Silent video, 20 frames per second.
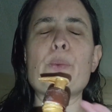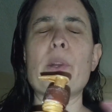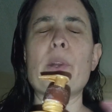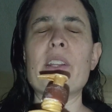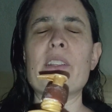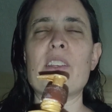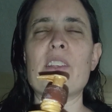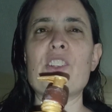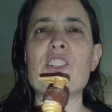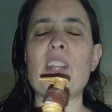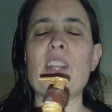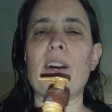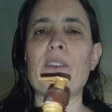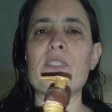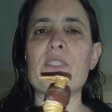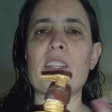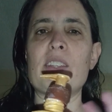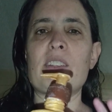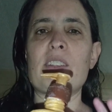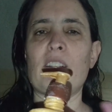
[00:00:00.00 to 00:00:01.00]
One of the
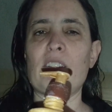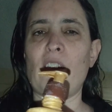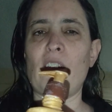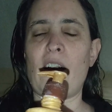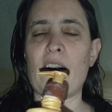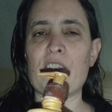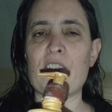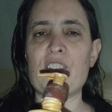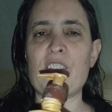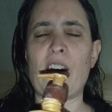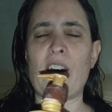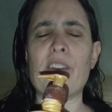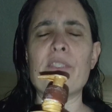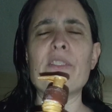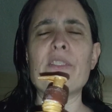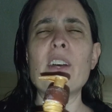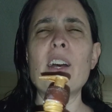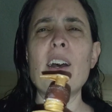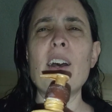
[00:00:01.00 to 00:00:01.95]
shelves is a long shelf.